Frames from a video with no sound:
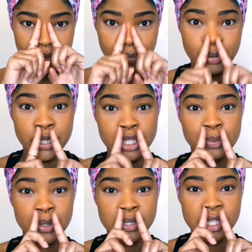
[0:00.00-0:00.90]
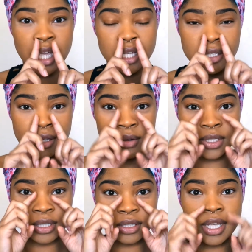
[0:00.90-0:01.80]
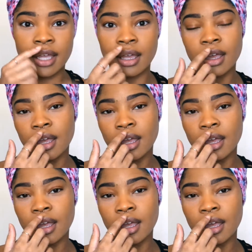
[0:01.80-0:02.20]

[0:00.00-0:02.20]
bridge per se, so it just looks like,